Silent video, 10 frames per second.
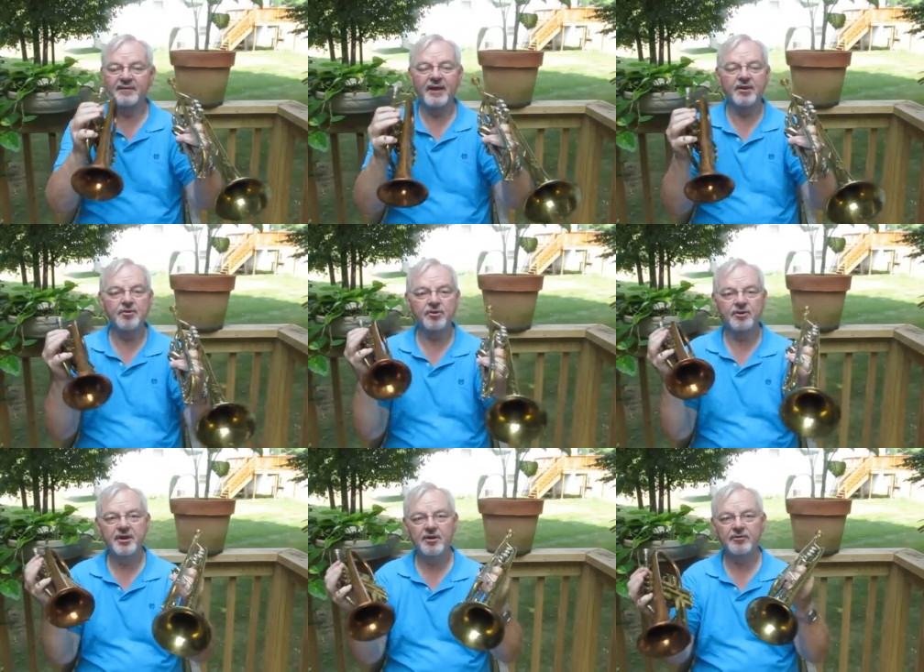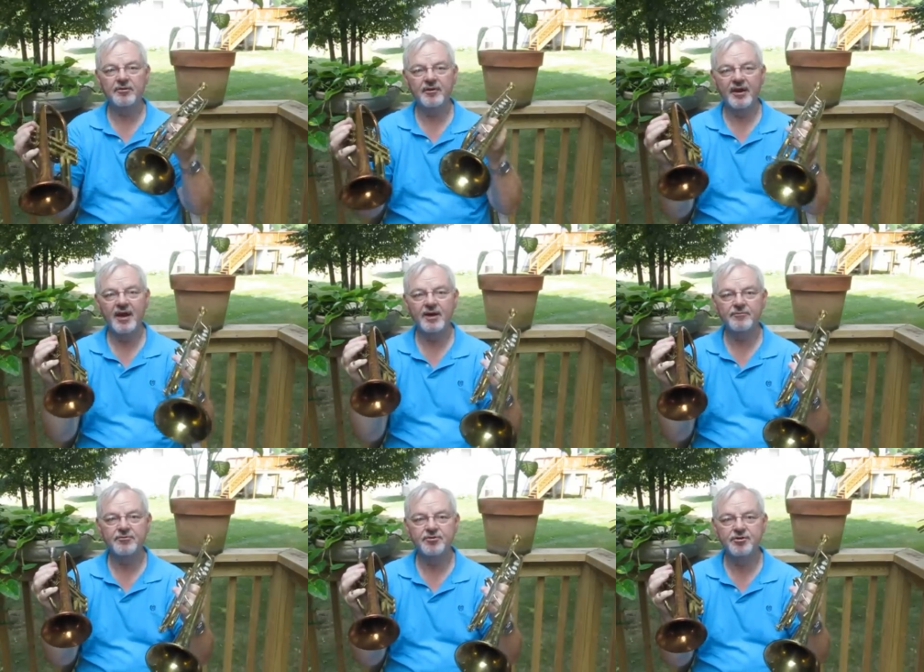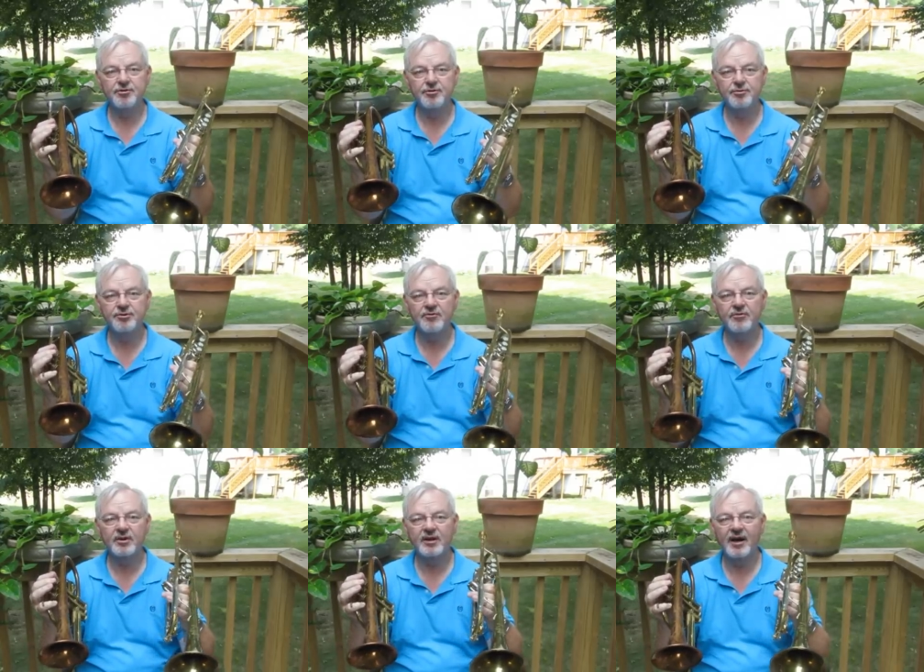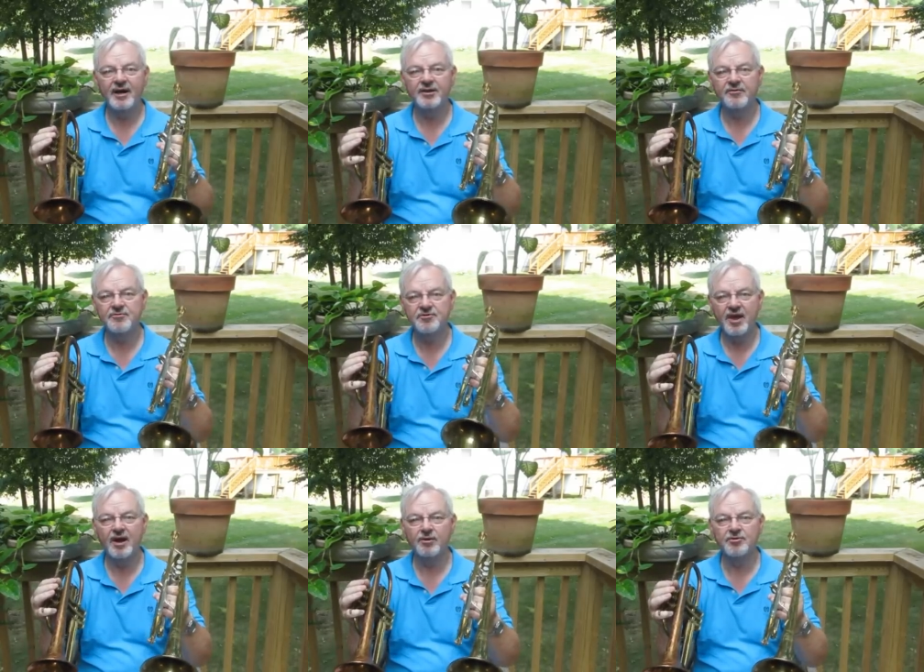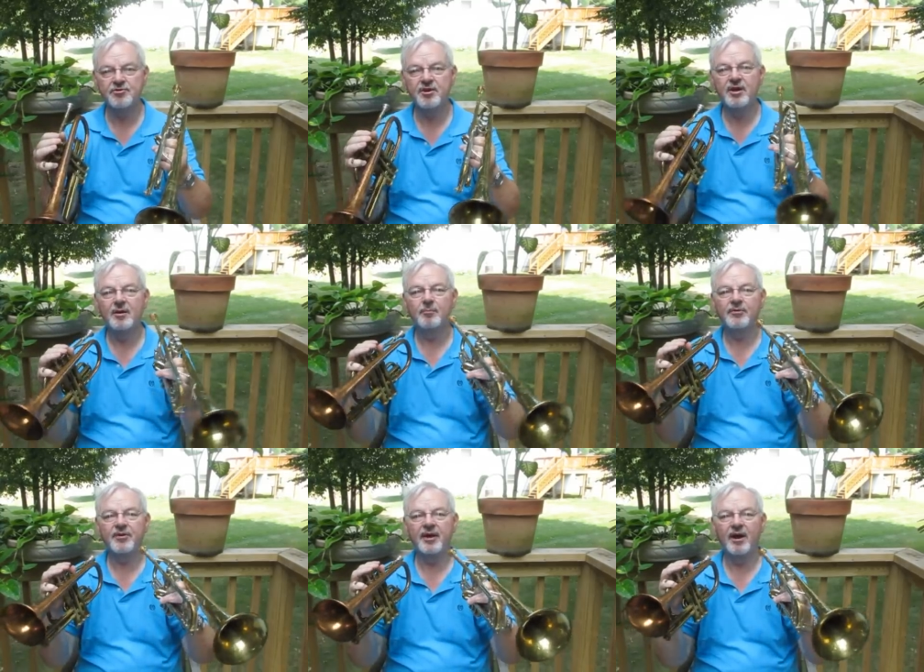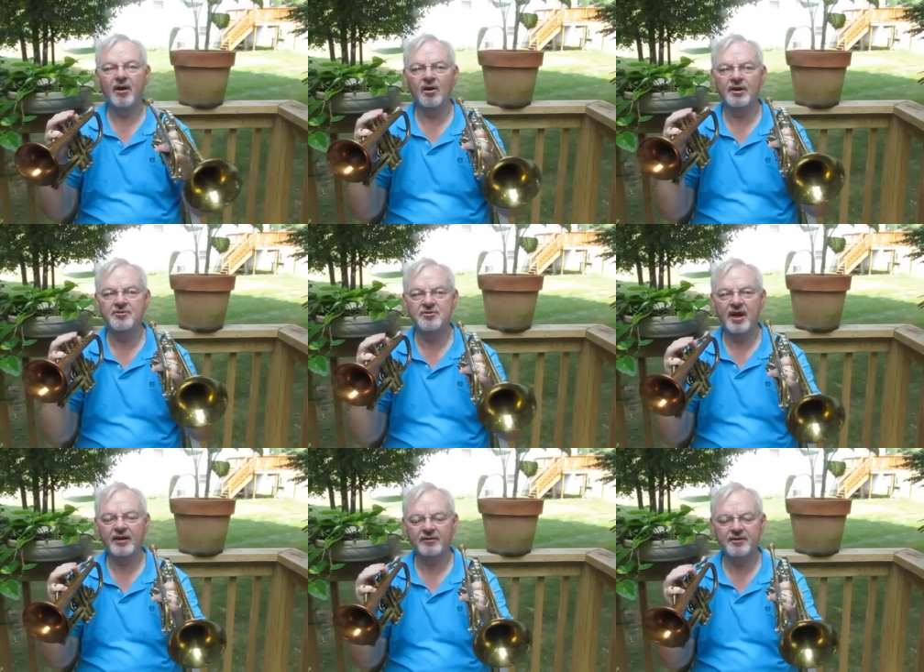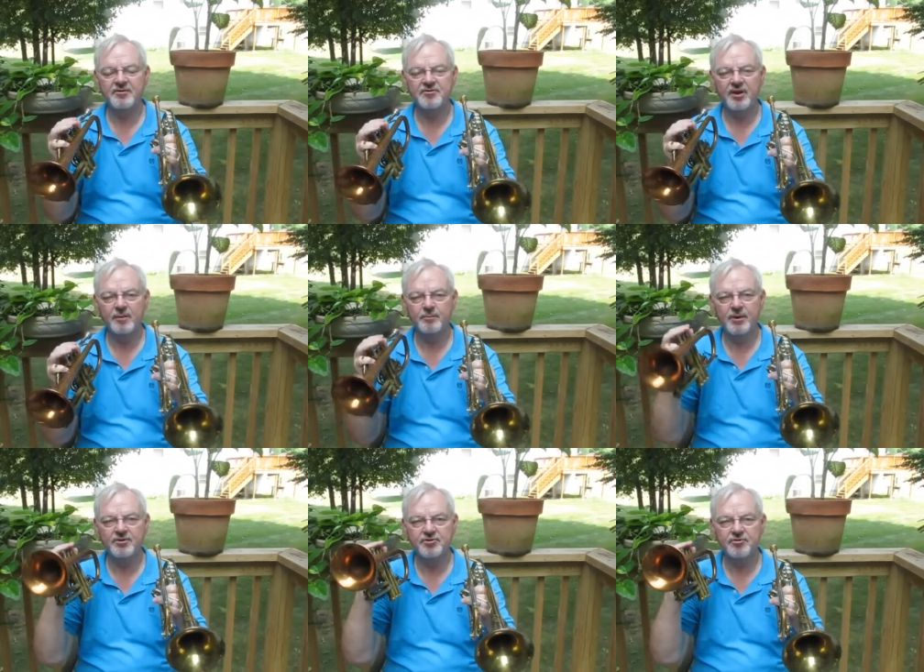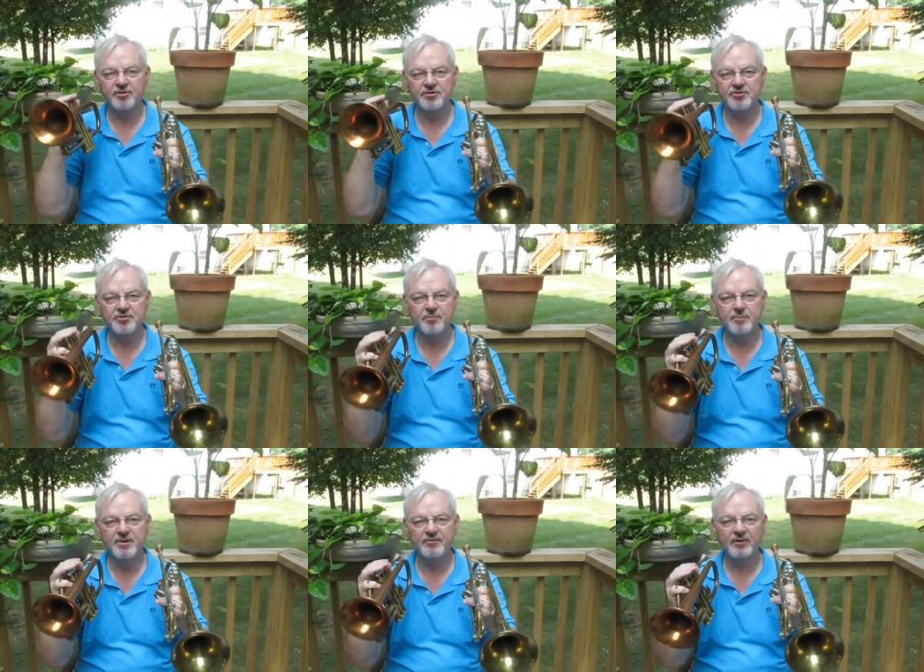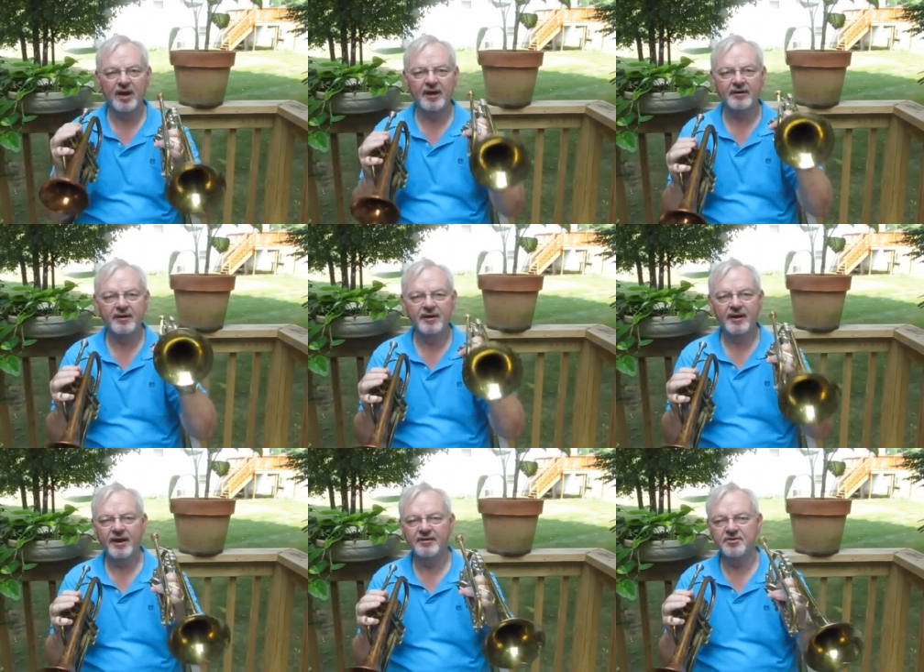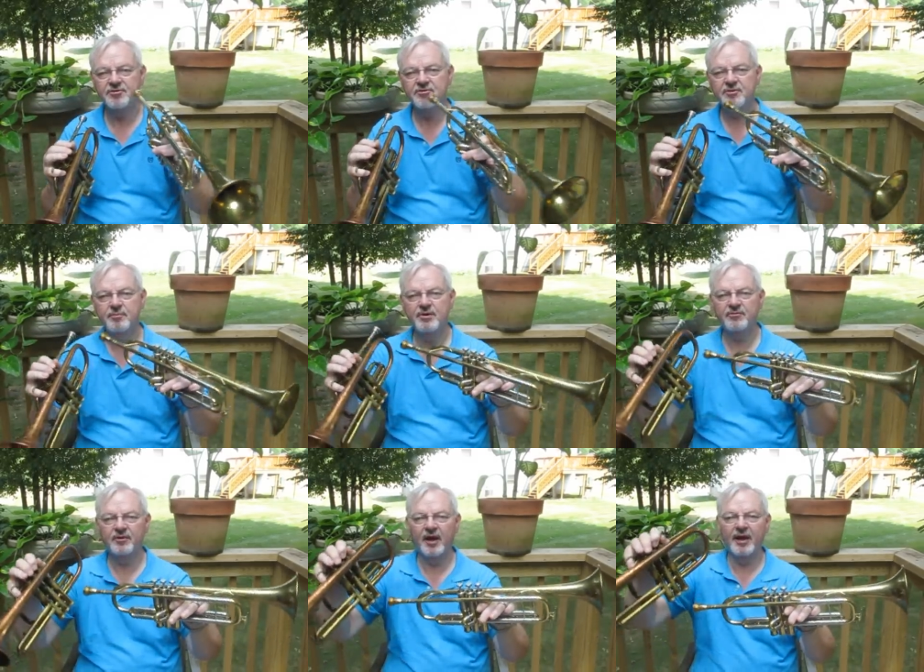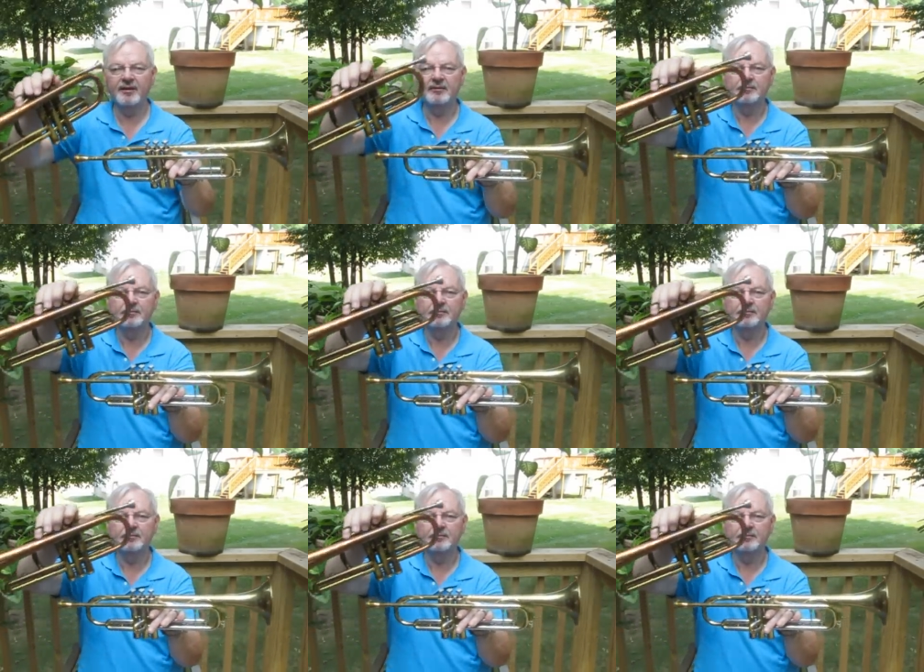Now you can hear that they have two different kind of sounds, but they are exactly the same pitch. This is in B flat and this is in B flat.